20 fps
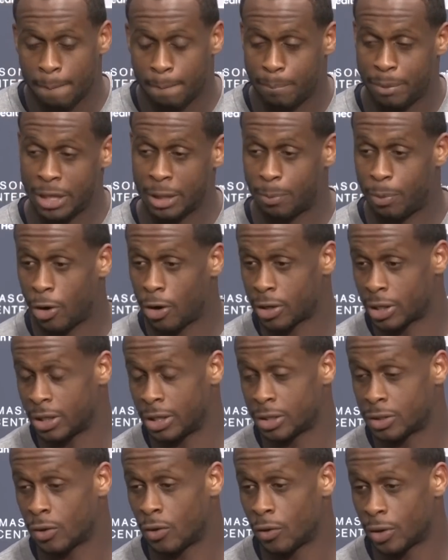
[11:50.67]
be a part of
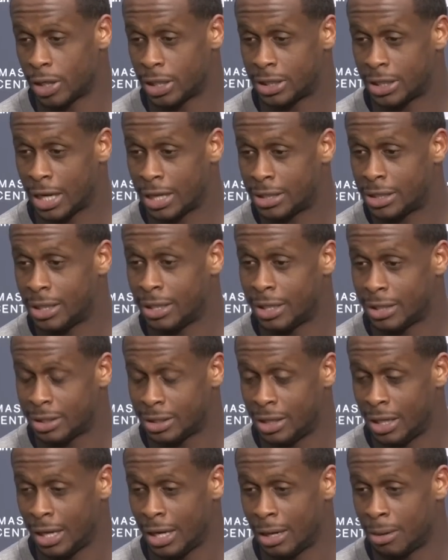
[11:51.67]
this organization, this
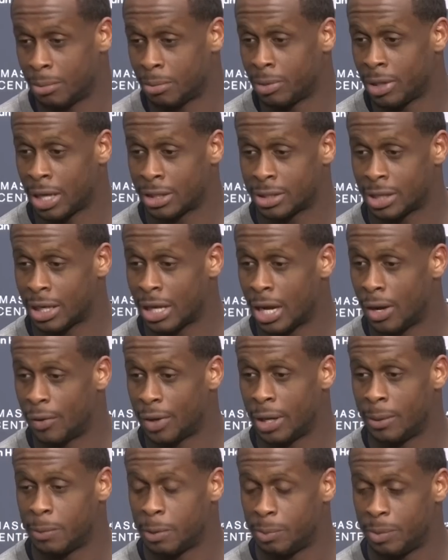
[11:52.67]
team that's allowing
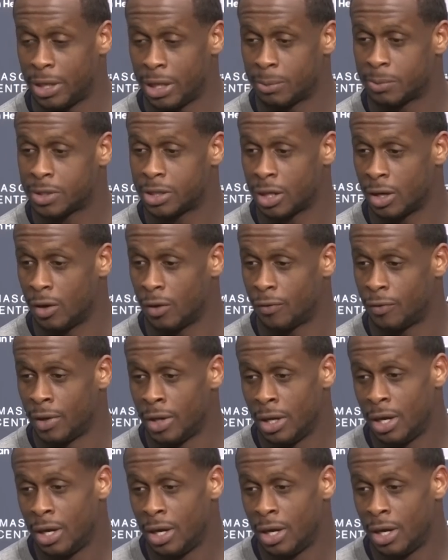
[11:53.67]
him to be himself